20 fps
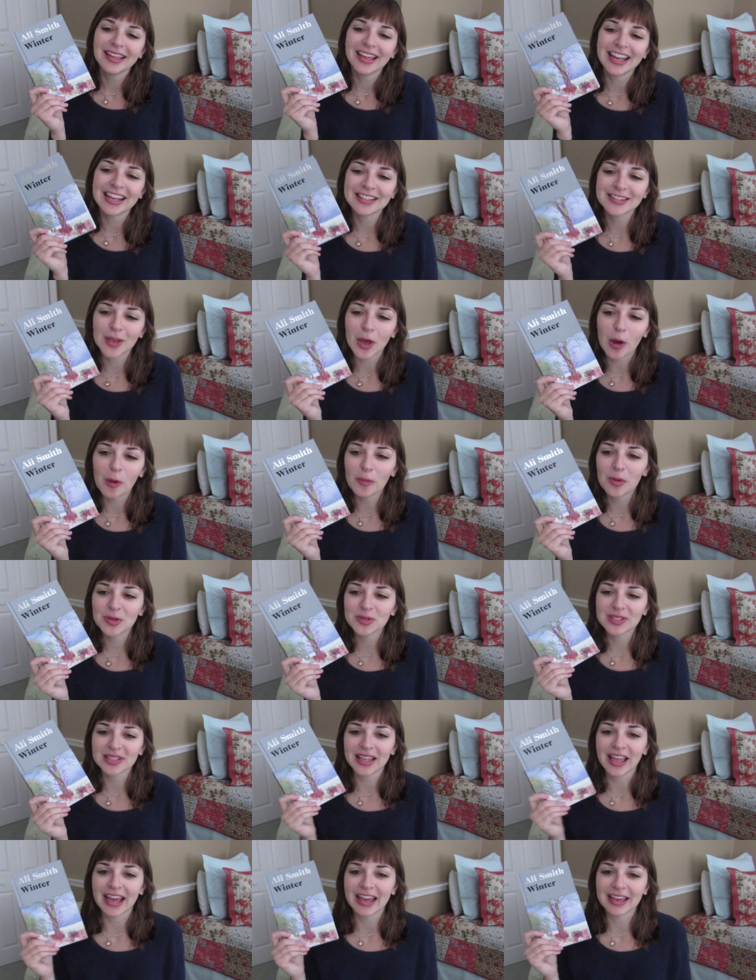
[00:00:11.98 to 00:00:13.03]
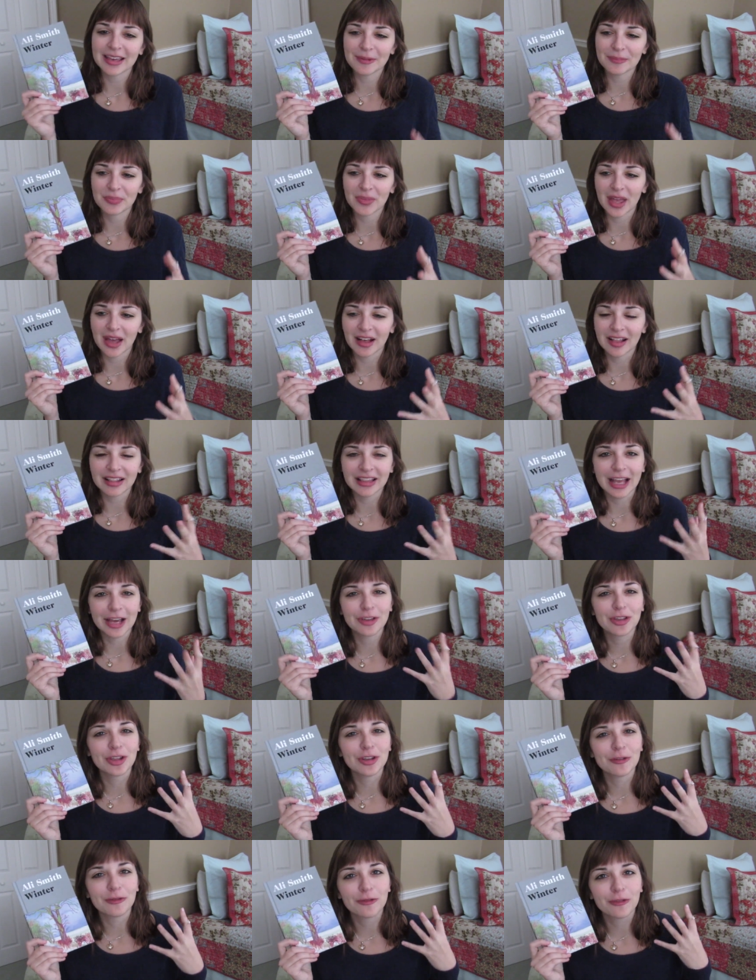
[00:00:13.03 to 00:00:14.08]
It's almost like a
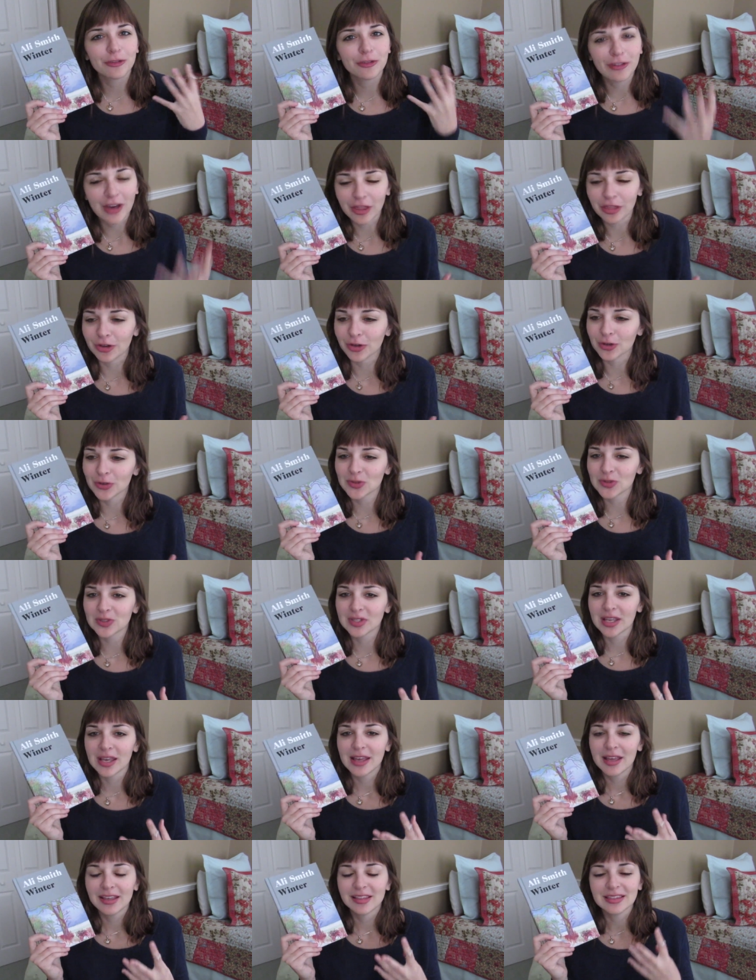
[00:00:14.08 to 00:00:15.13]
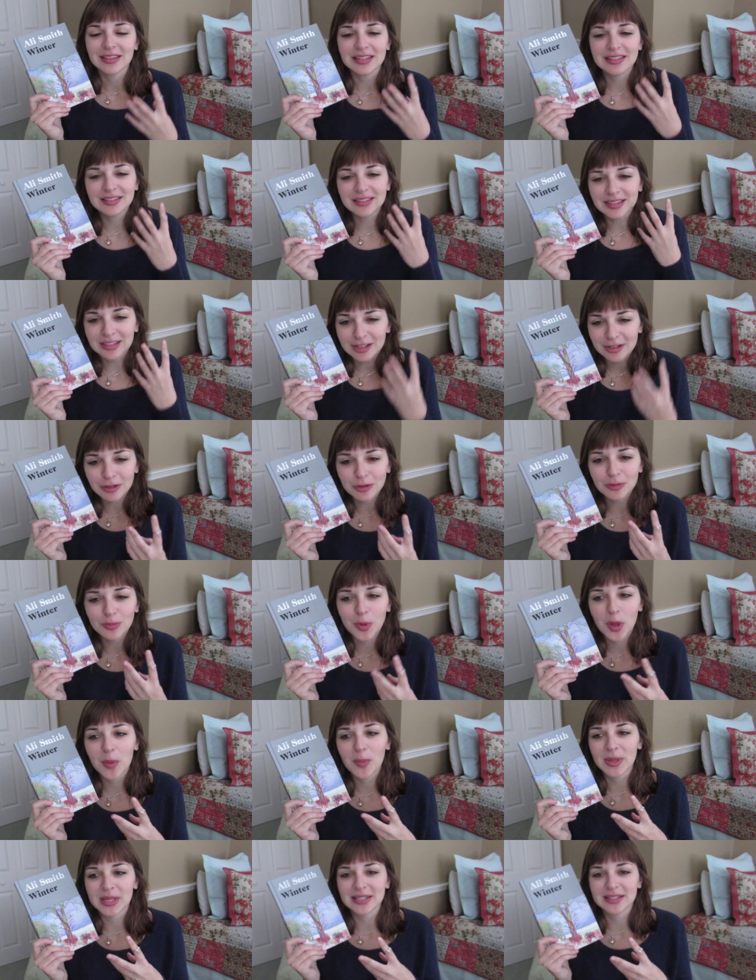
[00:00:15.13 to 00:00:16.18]
collection of feathers, these little
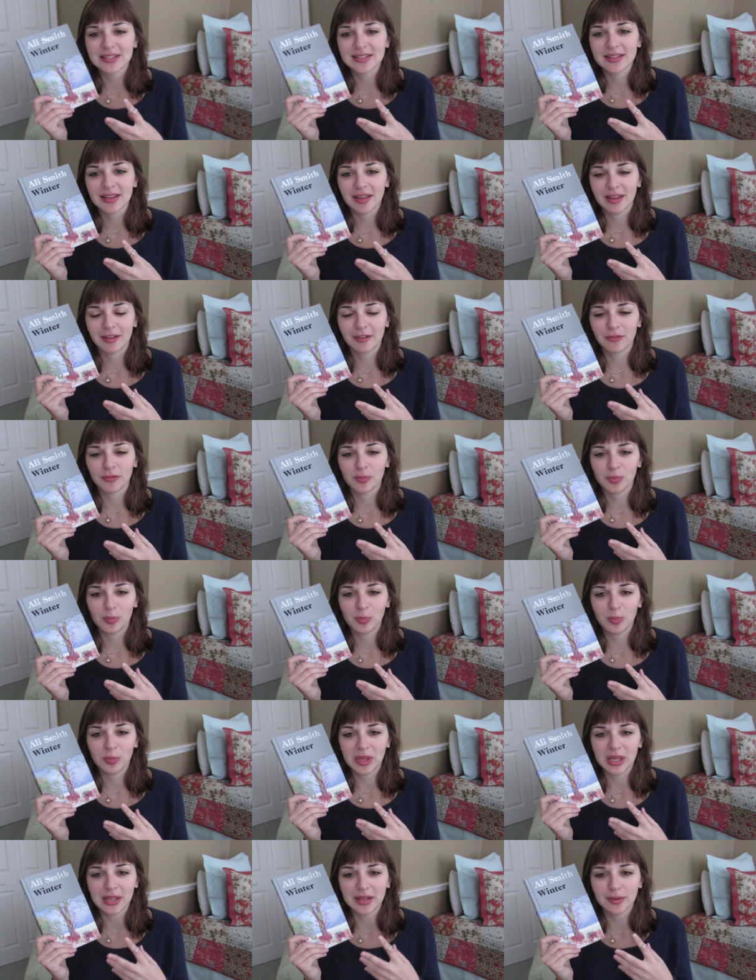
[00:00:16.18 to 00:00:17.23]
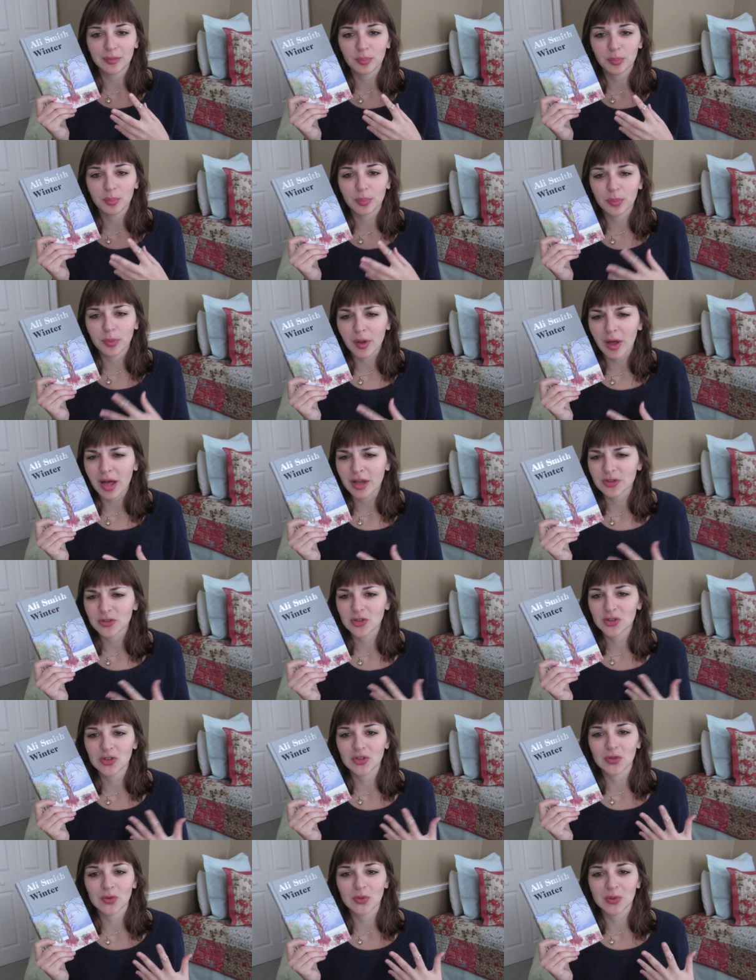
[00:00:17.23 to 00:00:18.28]
moments of being
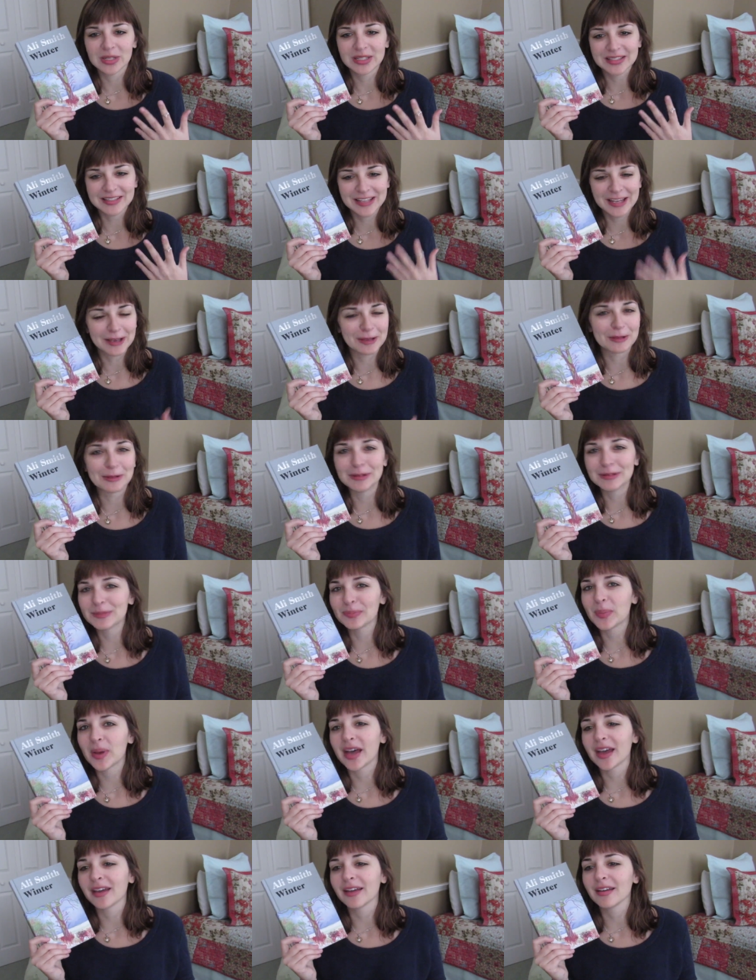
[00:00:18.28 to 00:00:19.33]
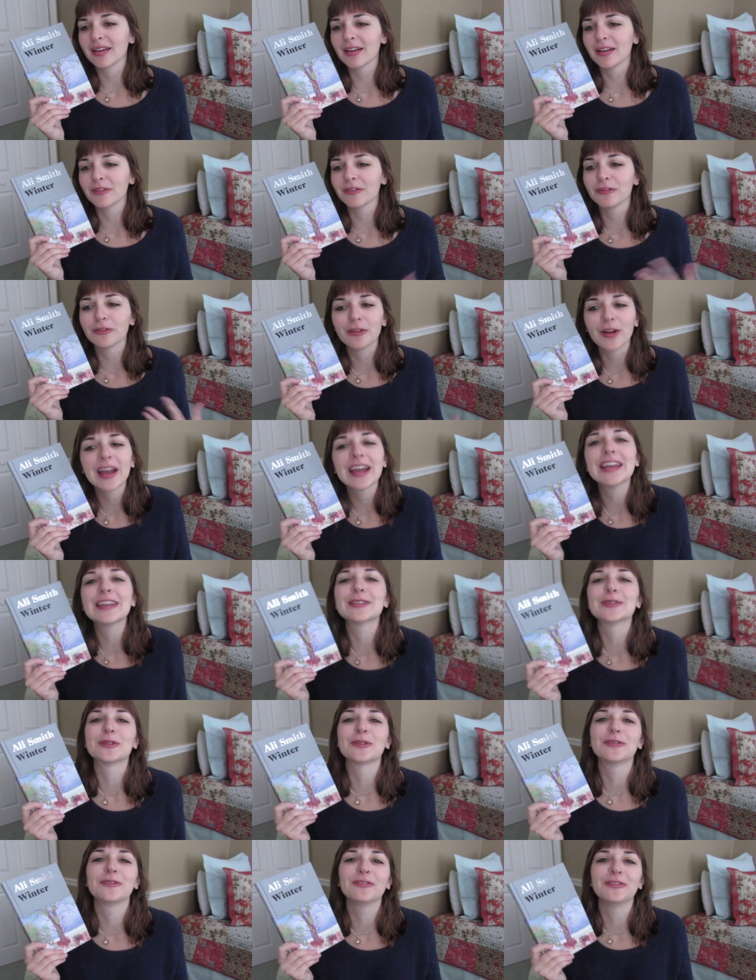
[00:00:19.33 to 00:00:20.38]
brushed or tickled by a phrase
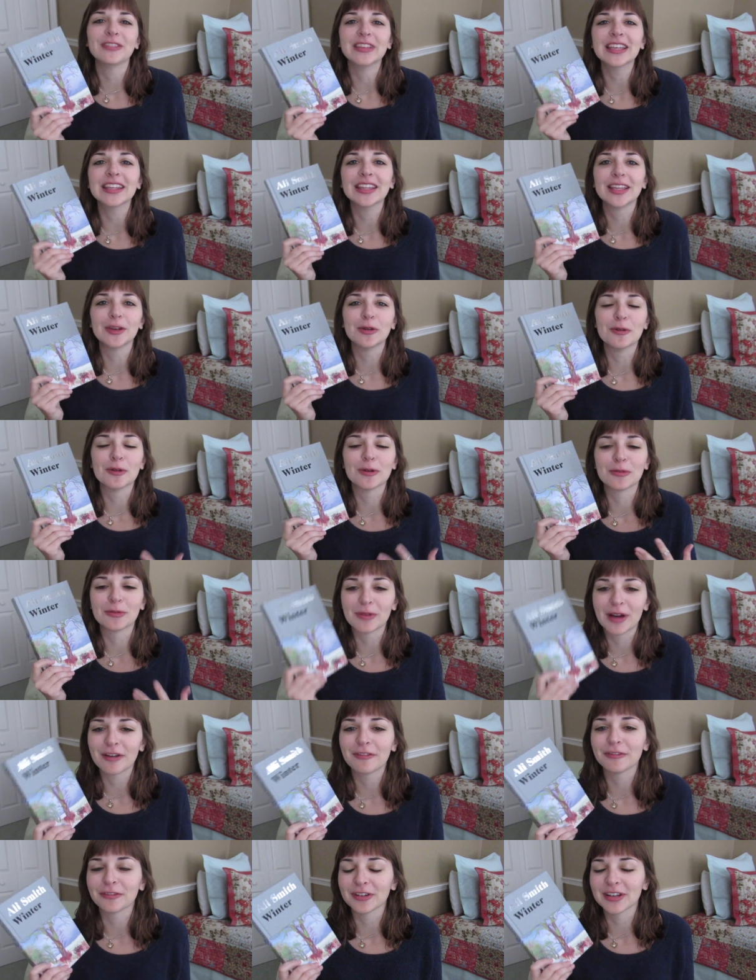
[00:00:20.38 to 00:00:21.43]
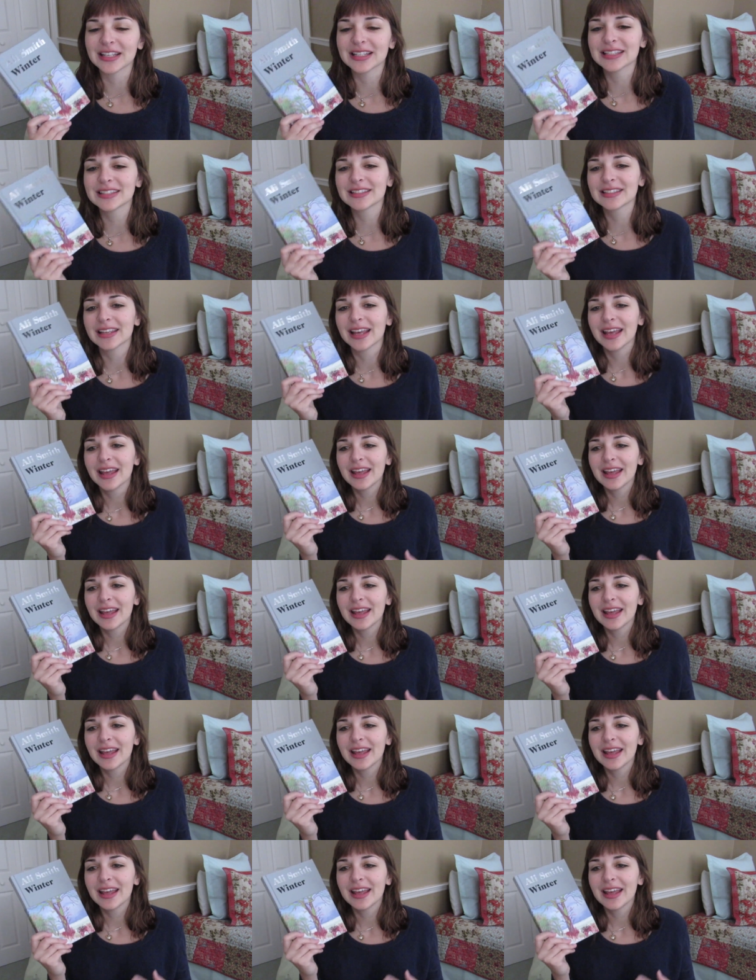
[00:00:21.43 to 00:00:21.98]
or feeling or reference.